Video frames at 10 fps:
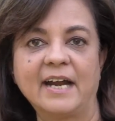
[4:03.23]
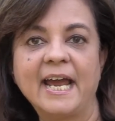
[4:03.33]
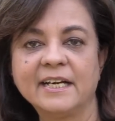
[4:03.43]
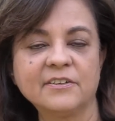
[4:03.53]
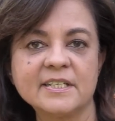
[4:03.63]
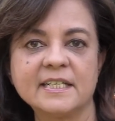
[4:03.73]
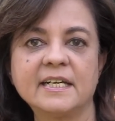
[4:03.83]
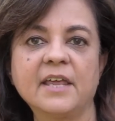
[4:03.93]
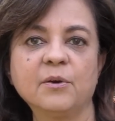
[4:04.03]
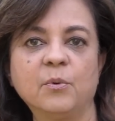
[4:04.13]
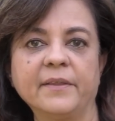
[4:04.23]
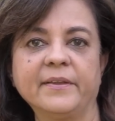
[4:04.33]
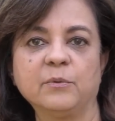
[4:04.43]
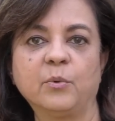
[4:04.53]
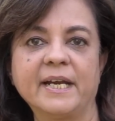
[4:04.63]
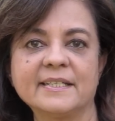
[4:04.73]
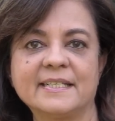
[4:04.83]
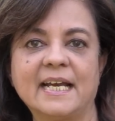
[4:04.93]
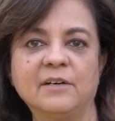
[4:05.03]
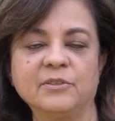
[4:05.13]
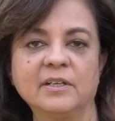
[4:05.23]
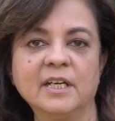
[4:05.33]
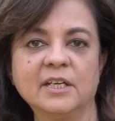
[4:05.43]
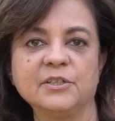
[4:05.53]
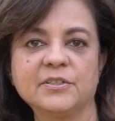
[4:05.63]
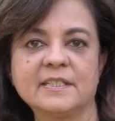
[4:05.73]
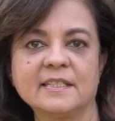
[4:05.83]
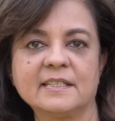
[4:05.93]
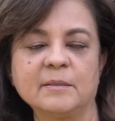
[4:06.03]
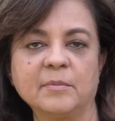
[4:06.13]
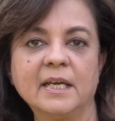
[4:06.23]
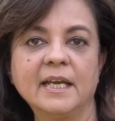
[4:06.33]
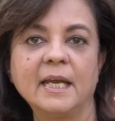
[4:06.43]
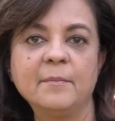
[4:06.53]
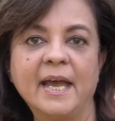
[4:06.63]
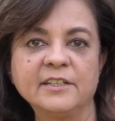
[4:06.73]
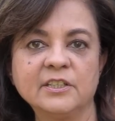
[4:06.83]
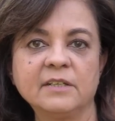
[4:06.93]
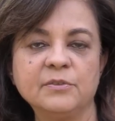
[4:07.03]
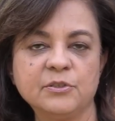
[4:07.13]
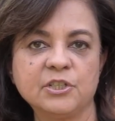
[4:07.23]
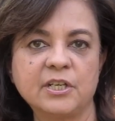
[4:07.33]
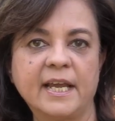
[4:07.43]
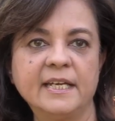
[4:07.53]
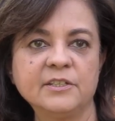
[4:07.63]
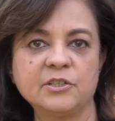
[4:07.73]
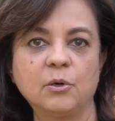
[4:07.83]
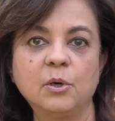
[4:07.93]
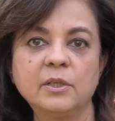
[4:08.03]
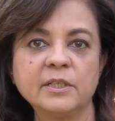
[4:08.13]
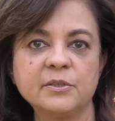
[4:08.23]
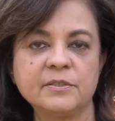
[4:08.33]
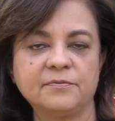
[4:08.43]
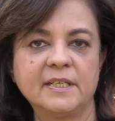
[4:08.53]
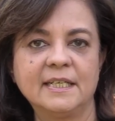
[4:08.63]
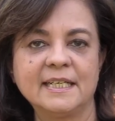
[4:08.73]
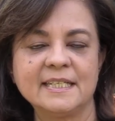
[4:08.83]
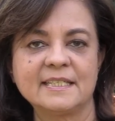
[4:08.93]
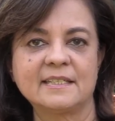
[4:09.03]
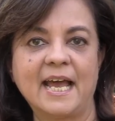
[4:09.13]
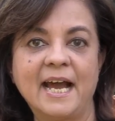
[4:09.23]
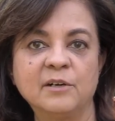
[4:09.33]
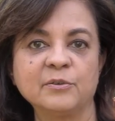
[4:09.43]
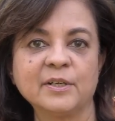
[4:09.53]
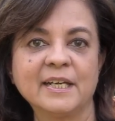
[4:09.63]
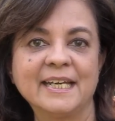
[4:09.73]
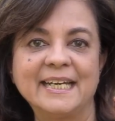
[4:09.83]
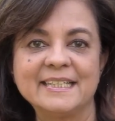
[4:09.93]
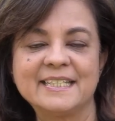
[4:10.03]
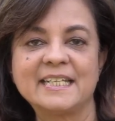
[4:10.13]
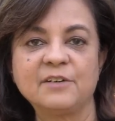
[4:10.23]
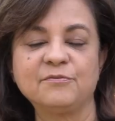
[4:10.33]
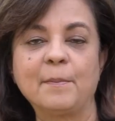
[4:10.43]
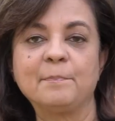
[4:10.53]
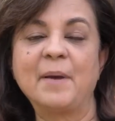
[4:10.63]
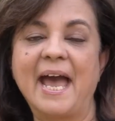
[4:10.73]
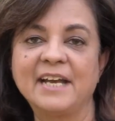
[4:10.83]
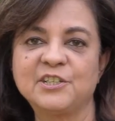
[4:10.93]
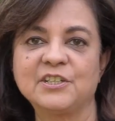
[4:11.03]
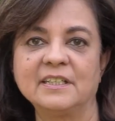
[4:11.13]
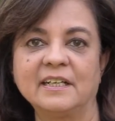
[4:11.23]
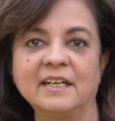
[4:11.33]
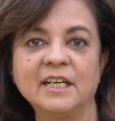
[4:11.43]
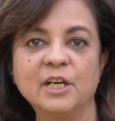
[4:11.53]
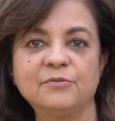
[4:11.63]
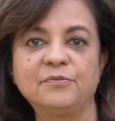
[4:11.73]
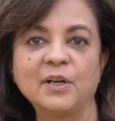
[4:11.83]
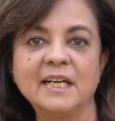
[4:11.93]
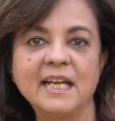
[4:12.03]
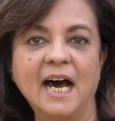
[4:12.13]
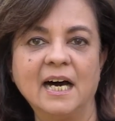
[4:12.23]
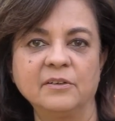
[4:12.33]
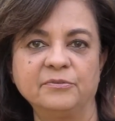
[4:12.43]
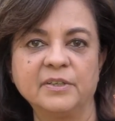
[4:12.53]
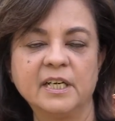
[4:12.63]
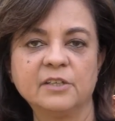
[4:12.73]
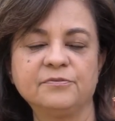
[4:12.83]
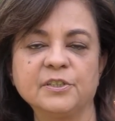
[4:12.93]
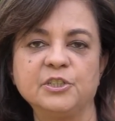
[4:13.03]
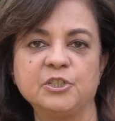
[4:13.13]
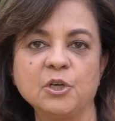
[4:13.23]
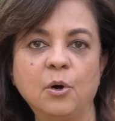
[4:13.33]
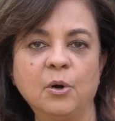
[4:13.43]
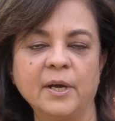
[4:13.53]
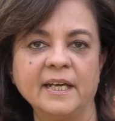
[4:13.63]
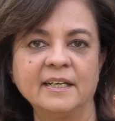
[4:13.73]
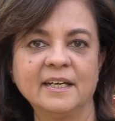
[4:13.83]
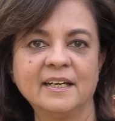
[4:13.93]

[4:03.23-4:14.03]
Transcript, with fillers: Anger is another one that wears down your system. Imagine if you changed all those feelings out instead for passion, for love, for joy.